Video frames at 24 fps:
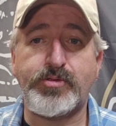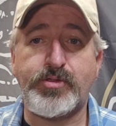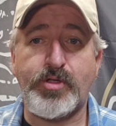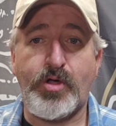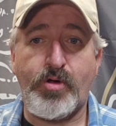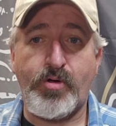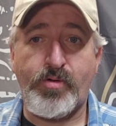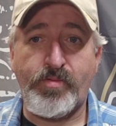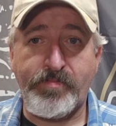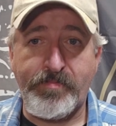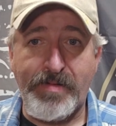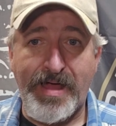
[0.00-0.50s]

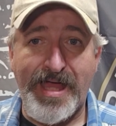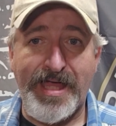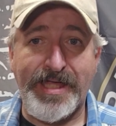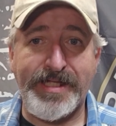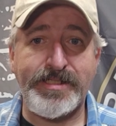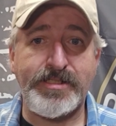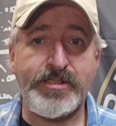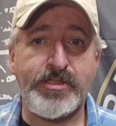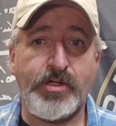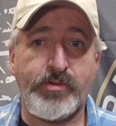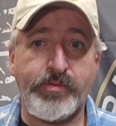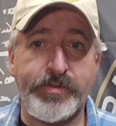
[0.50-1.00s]
don't
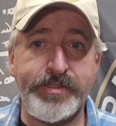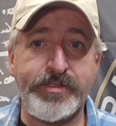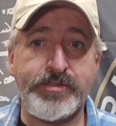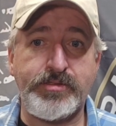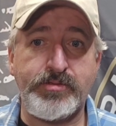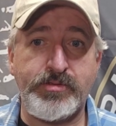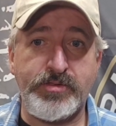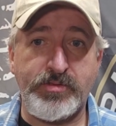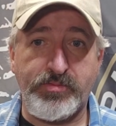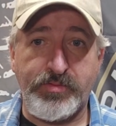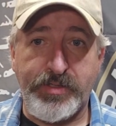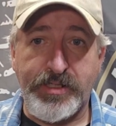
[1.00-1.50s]
mind going
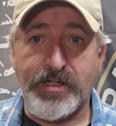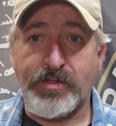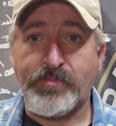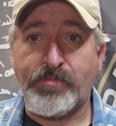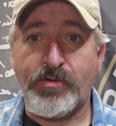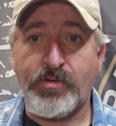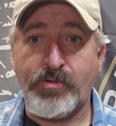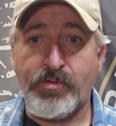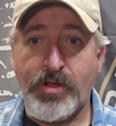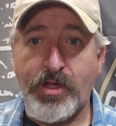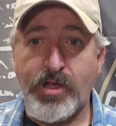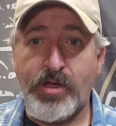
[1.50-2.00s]
through the
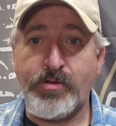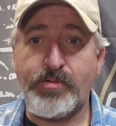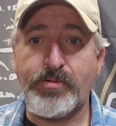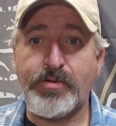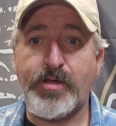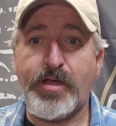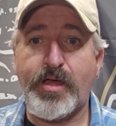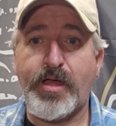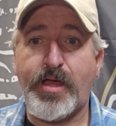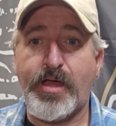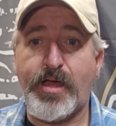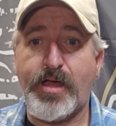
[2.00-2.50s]
rigmarole
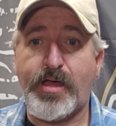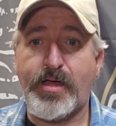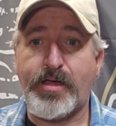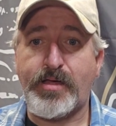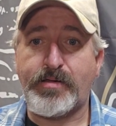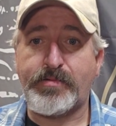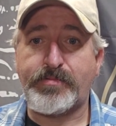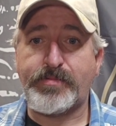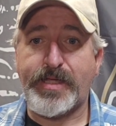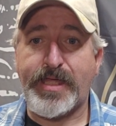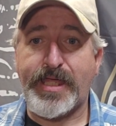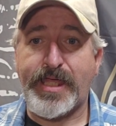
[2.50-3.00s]

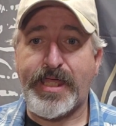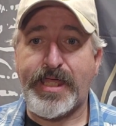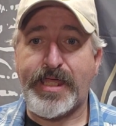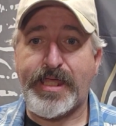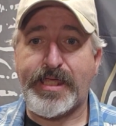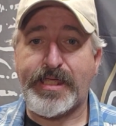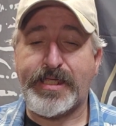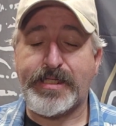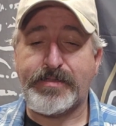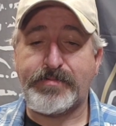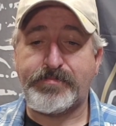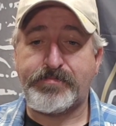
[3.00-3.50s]
of
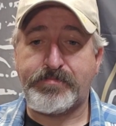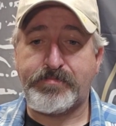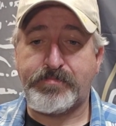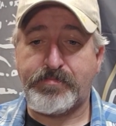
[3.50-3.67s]
a